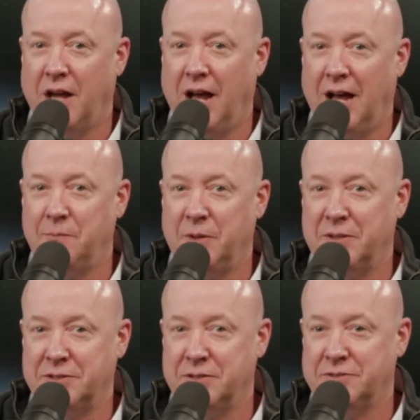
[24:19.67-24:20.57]
Uh, but
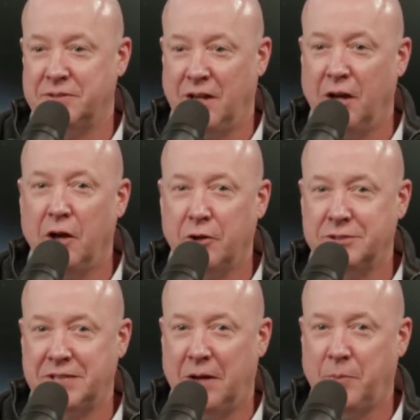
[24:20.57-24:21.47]
this is a, a good
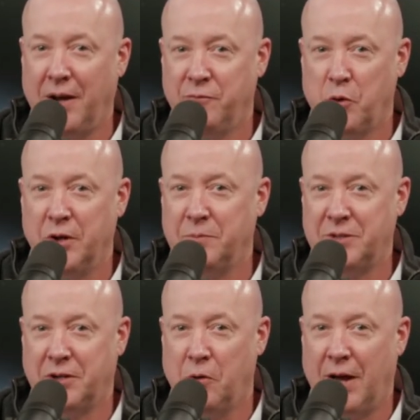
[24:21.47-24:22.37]
soundbite for him
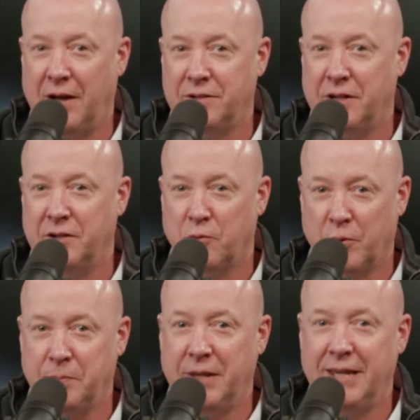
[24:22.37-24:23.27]
to go out and
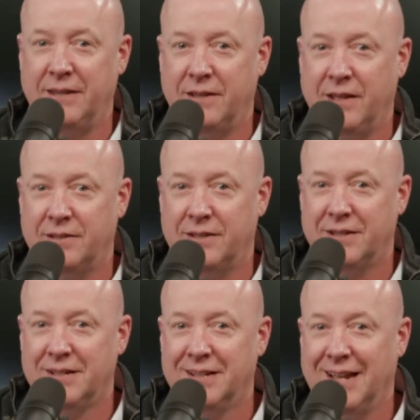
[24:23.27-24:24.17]
repeat and
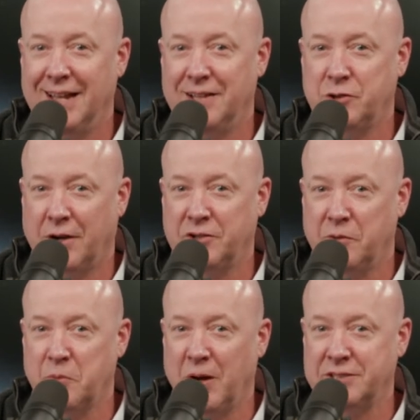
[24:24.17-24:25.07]
and talk to
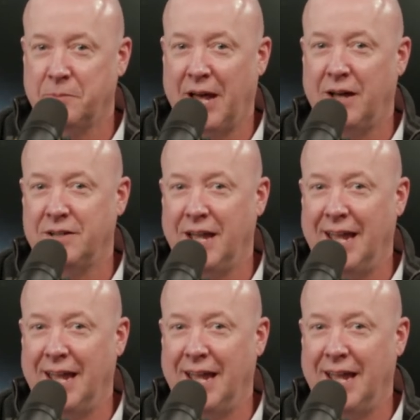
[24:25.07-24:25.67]
the press about.